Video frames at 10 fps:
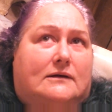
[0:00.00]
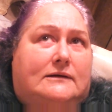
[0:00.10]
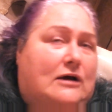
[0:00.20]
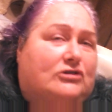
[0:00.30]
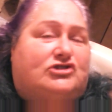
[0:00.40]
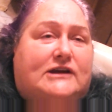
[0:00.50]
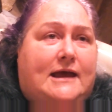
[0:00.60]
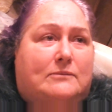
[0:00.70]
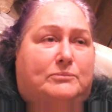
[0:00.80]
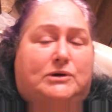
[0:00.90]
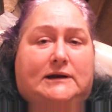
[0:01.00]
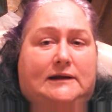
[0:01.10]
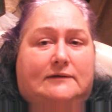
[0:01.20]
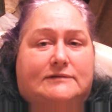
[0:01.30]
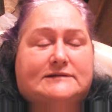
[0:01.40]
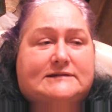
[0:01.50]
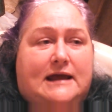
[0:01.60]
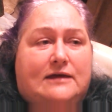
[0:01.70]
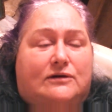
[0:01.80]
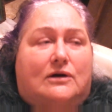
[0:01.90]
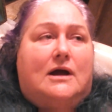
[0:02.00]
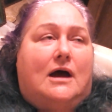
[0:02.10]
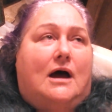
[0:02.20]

now she can't put any of this together.